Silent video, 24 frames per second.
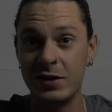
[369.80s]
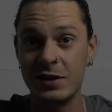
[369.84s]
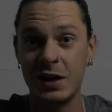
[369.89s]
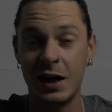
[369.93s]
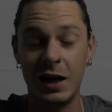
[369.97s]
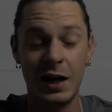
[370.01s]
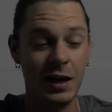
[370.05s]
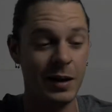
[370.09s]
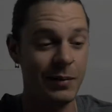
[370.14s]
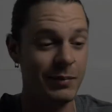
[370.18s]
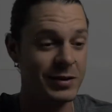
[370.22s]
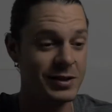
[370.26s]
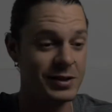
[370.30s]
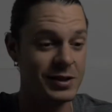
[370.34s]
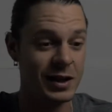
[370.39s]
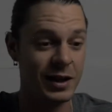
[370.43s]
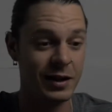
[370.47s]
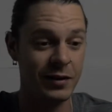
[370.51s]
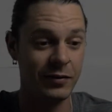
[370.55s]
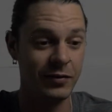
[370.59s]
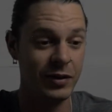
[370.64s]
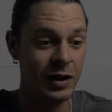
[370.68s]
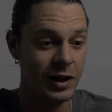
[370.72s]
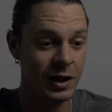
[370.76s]
time instead
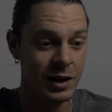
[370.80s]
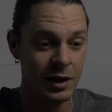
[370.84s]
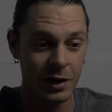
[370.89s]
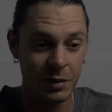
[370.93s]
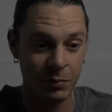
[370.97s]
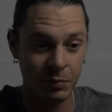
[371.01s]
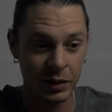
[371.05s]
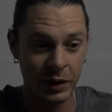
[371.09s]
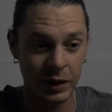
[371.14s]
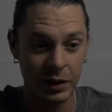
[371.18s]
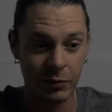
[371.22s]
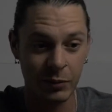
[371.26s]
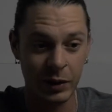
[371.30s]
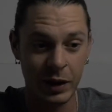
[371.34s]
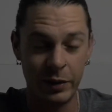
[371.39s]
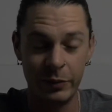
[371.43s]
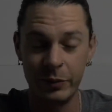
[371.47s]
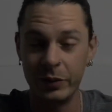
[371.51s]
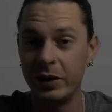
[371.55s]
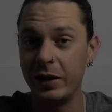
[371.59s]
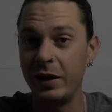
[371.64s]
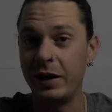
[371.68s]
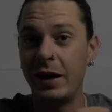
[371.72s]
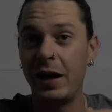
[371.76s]
of playing around
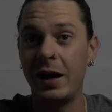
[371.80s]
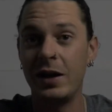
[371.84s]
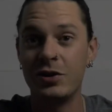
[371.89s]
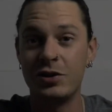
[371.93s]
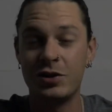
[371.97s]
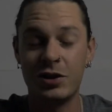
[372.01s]
with it and